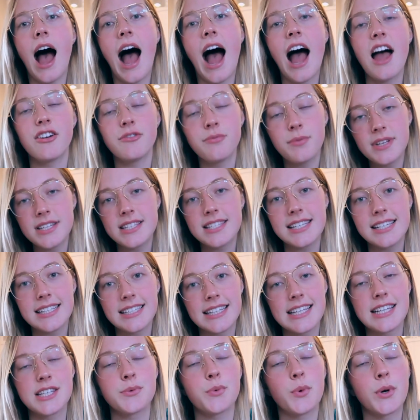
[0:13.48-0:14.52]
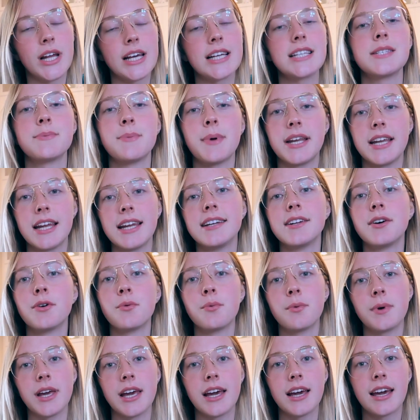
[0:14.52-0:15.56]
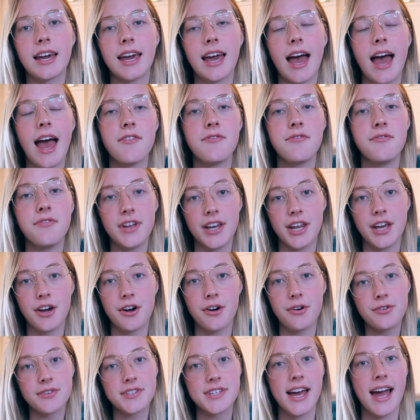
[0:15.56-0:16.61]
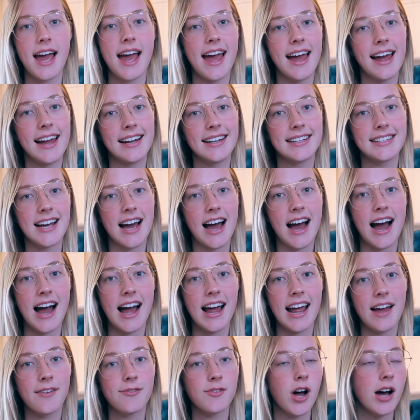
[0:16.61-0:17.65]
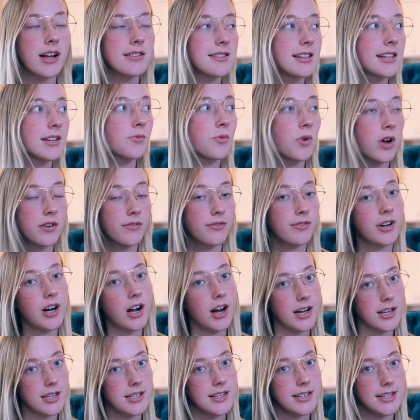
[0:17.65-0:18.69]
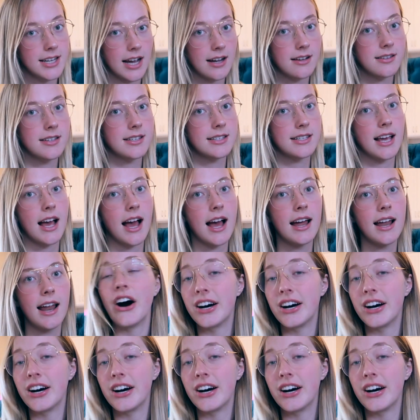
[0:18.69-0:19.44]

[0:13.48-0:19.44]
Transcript: I've been seeing these what I spend in a week videos, and I have not seen one for Austin, Texas yet.